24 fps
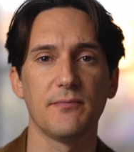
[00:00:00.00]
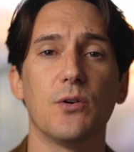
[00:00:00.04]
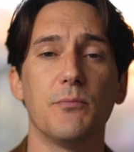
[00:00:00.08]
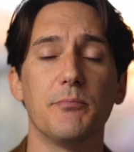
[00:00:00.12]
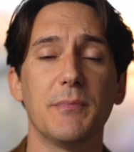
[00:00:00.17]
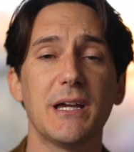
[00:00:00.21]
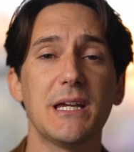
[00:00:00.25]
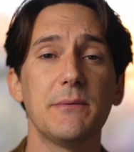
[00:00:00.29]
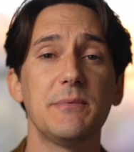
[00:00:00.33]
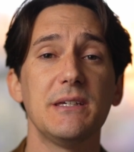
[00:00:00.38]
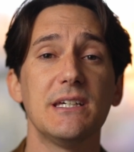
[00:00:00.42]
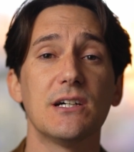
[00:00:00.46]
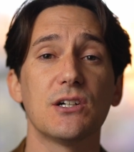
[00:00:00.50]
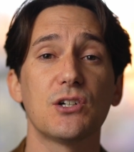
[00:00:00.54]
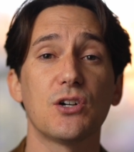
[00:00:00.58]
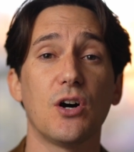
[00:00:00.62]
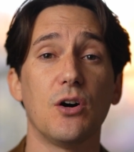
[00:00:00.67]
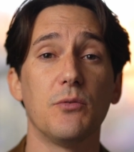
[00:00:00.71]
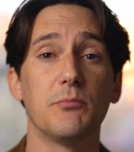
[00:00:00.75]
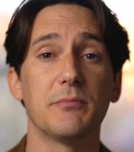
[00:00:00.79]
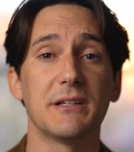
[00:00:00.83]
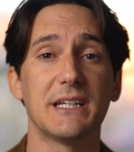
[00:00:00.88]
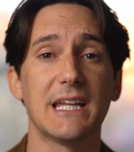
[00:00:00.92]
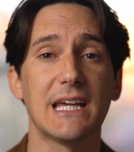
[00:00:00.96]
maybe a
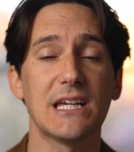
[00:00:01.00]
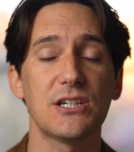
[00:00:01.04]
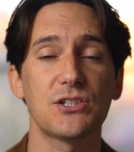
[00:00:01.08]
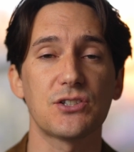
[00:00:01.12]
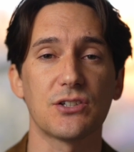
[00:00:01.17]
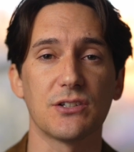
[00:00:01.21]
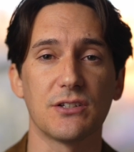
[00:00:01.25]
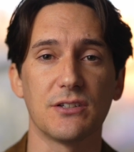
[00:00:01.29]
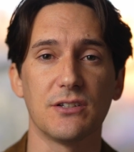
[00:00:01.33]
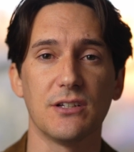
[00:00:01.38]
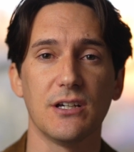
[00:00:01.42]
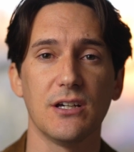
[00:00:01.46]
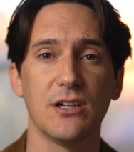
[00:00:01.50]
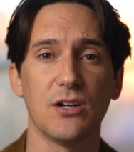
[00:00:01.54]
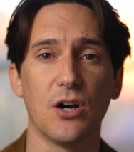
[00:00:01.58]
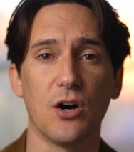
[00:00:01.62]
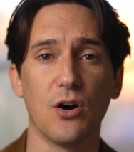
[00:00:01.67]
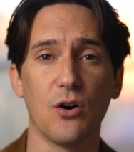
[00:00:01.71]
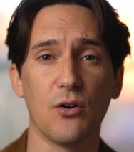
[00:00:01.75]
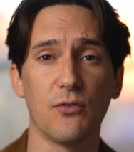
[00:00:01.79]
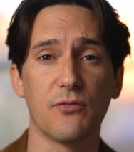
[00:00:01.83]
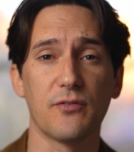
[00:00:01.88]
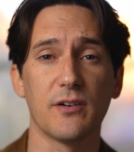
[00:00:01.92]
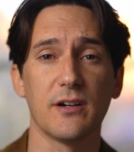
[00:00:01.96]
combination
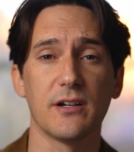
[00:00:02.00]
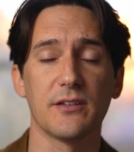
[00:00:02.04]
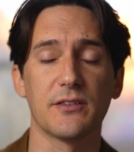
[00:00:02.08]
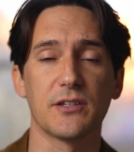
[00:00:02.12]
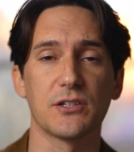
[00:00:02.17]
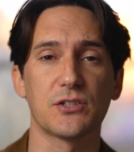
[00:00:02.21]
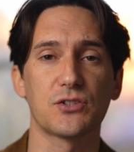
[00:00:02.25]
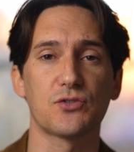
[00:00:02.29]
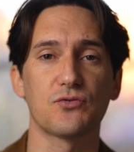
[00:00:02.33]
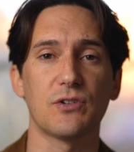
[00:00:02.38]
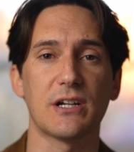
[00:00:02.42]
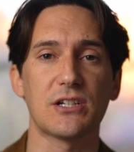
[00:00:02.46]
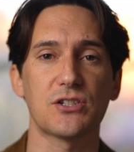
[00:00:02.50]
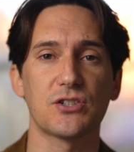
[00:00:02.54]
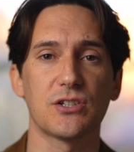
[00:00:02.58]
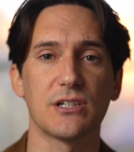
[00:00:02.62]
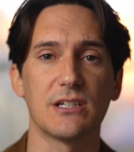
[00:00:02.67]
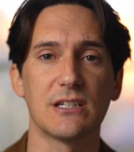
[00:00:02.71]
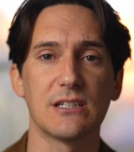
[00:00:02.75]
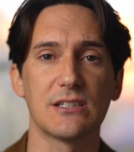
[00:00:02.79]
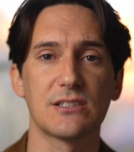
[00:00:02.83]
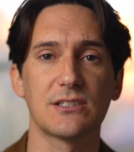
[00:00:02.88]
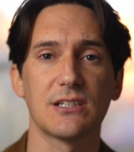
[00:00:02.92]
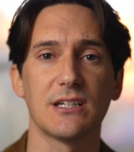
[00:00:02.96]
of the
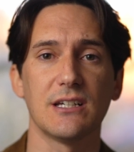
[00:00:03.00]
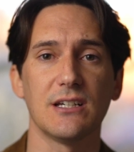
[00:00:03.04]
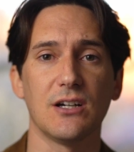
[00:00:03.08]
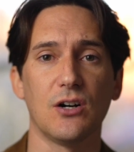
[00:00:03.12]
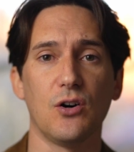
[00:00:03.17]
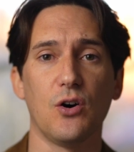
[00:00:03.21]
stretches,